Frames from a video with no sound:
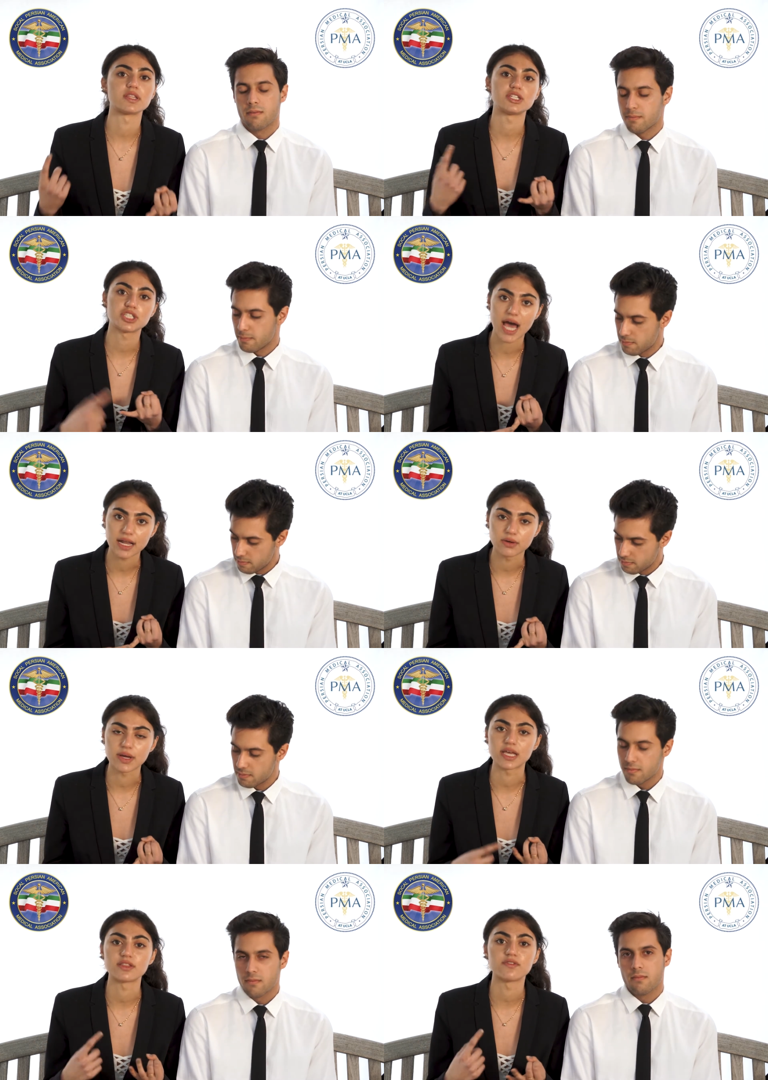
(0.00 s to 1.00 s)
Speaker 1: the
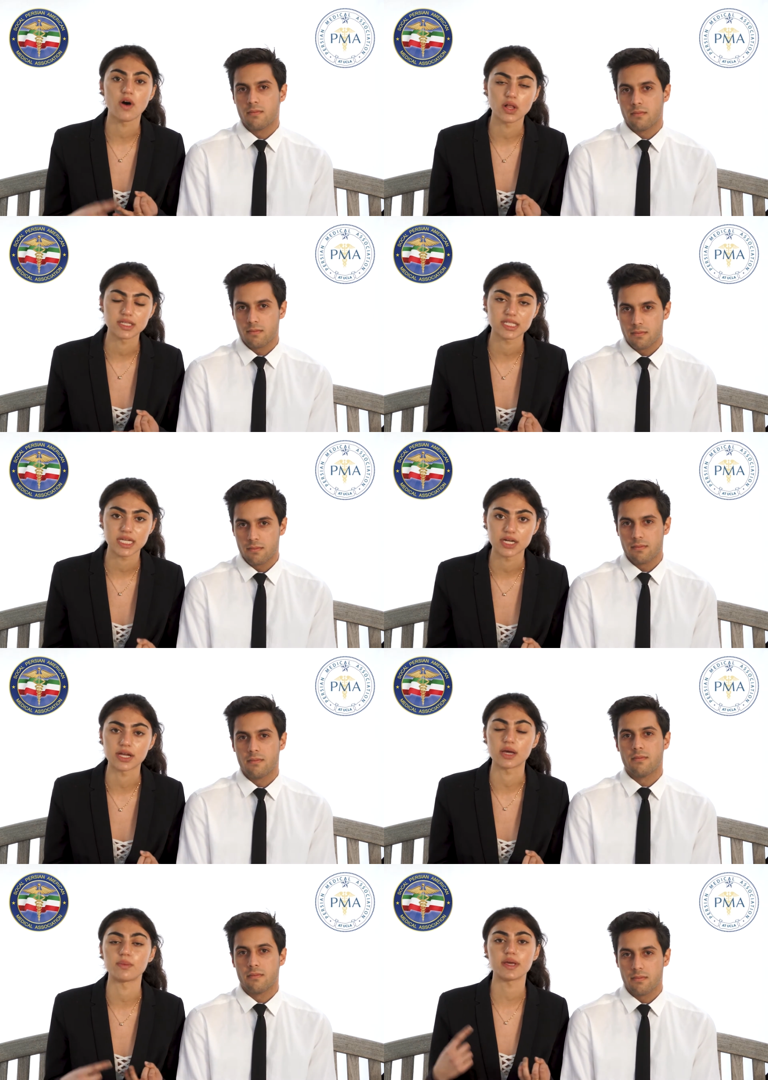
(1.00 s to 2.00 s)
shadowing, the
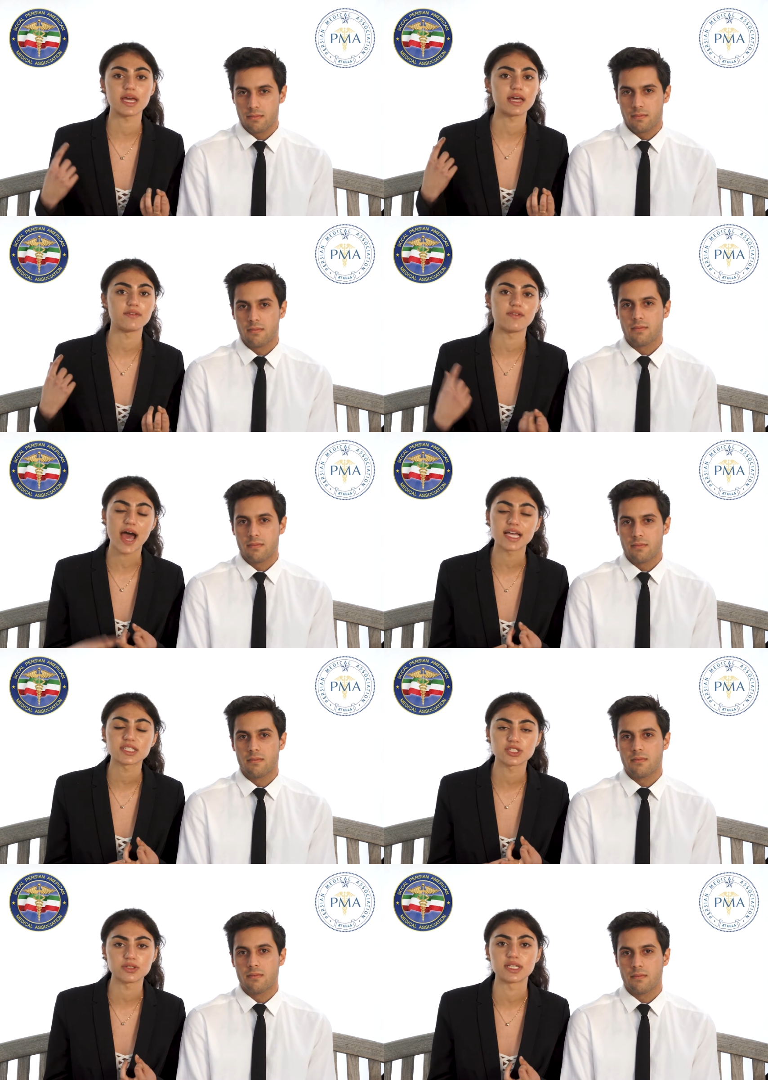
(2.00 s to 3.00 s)
volunteering, we advise
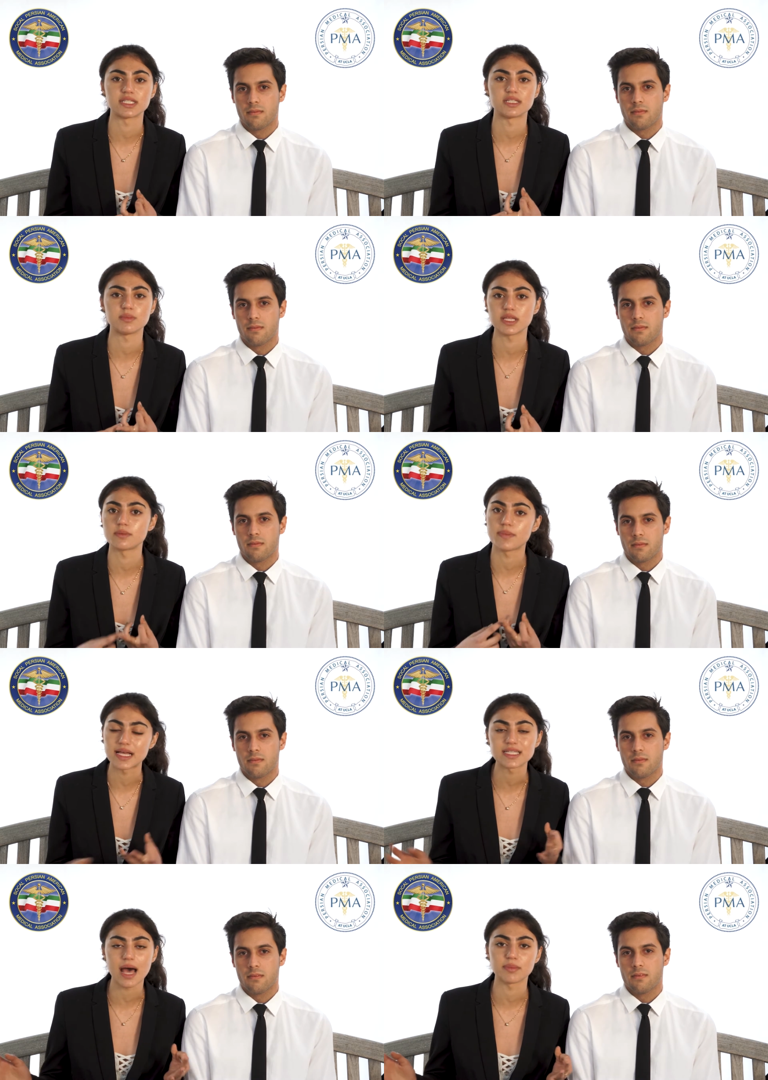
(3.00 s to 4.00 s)
students to be the
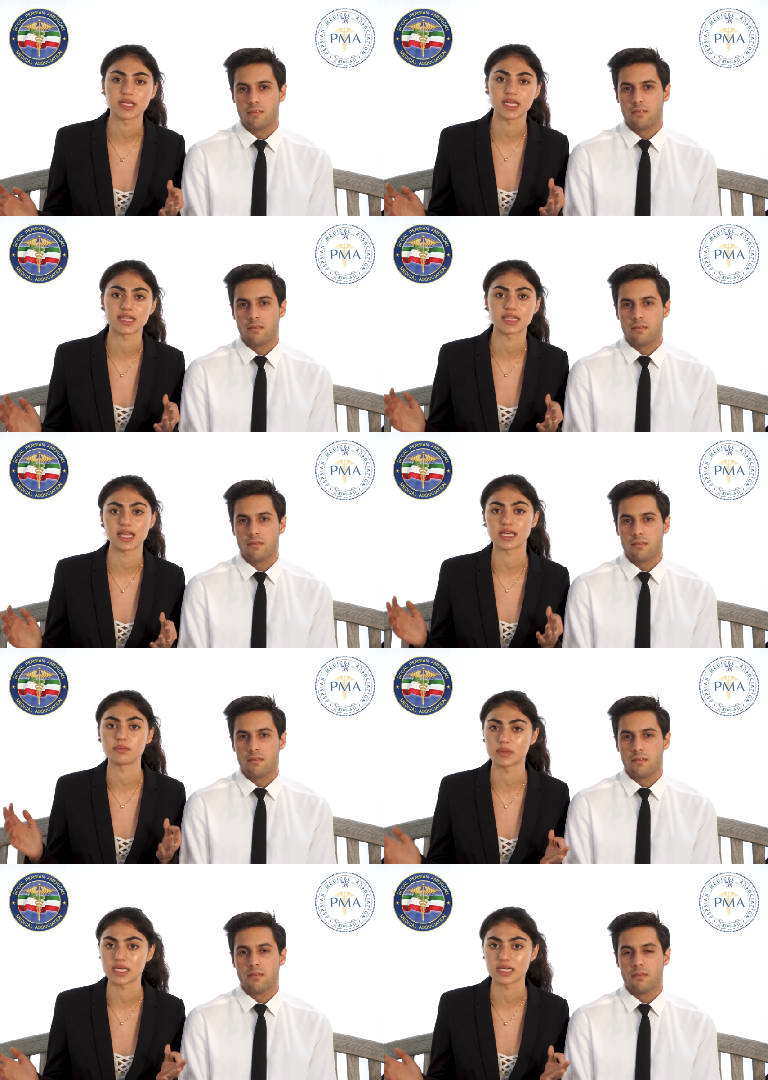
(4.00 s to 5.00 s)
best applicant that they can
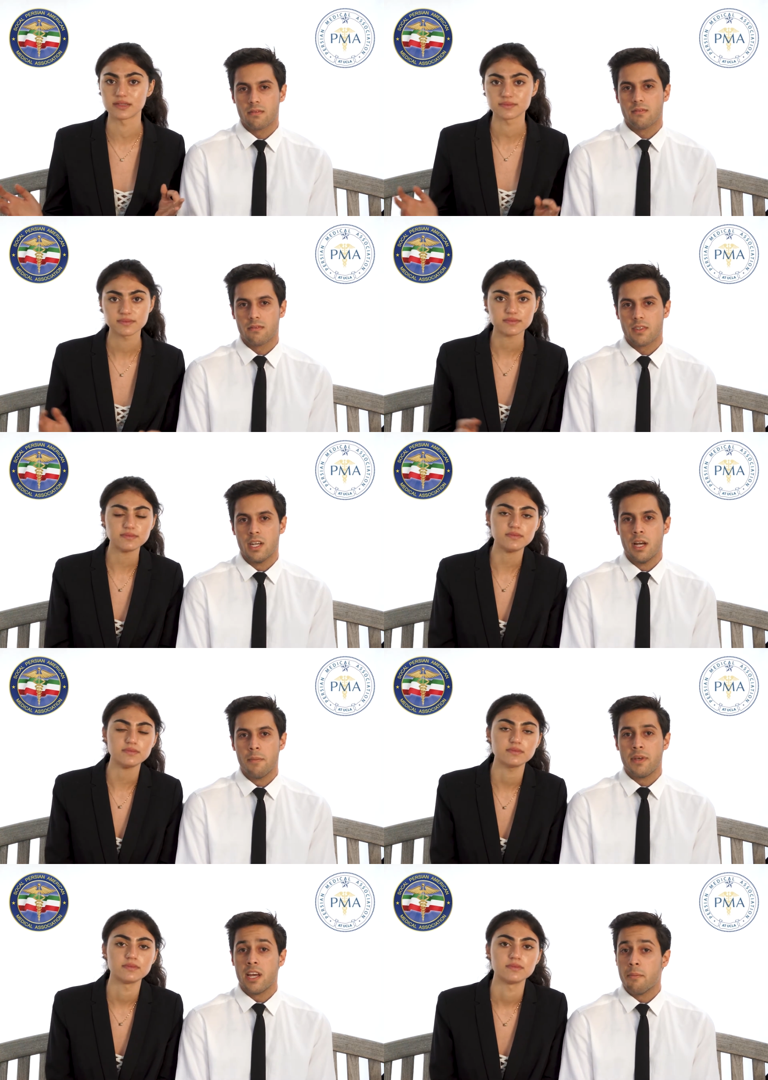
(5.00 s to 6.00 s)
be.
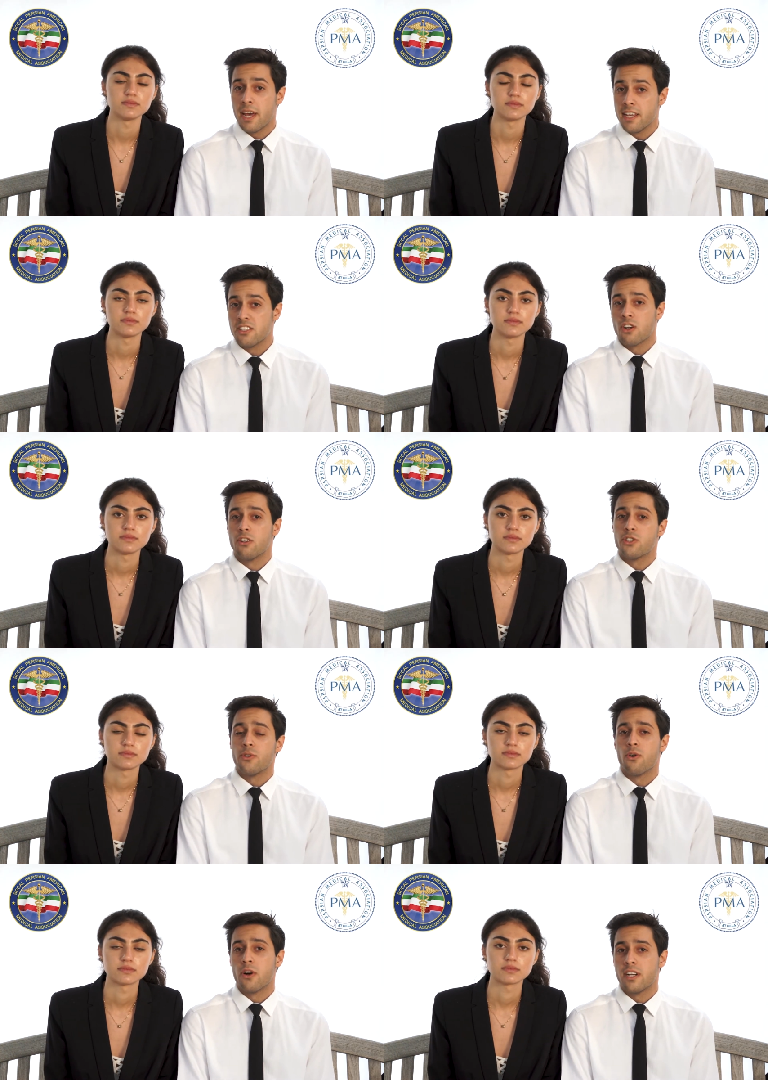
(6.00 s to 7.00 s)
Speaker 2: PMA is also
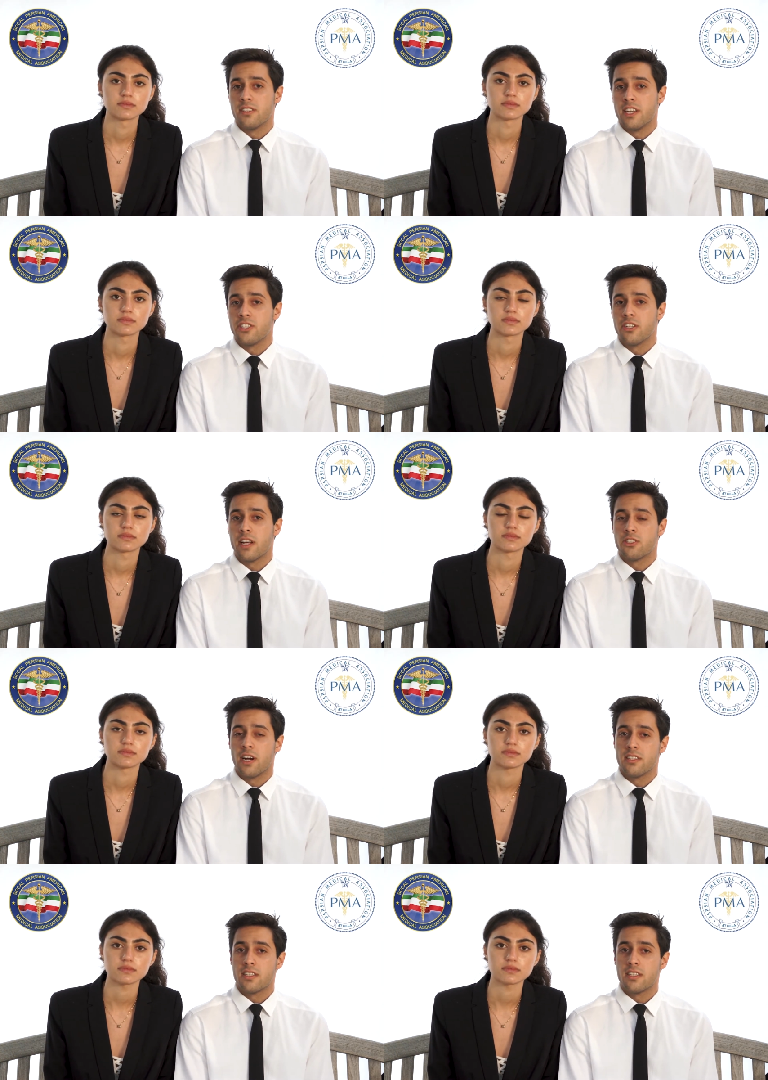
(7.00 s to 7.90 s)
an organization that tries to